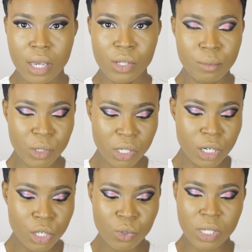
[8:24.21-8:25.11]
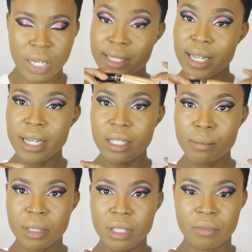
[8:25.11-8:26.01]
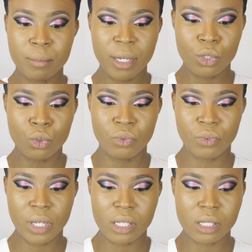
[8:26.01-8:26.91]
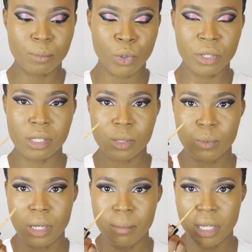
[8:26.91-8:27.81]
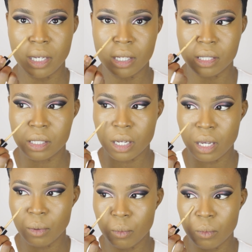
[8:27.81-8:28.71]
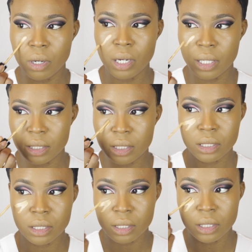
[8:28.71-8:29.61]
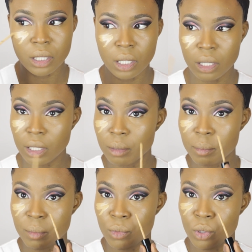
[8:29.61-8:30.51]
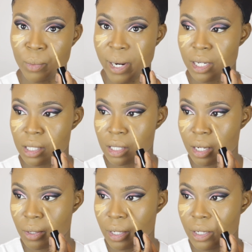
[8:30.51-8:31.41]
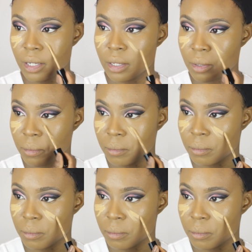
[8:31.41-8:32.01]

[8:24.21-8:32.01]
Okay, so I'm just gonna use a tiny bit of my Too Faced Born This Way because I want a little bit more brightness down here.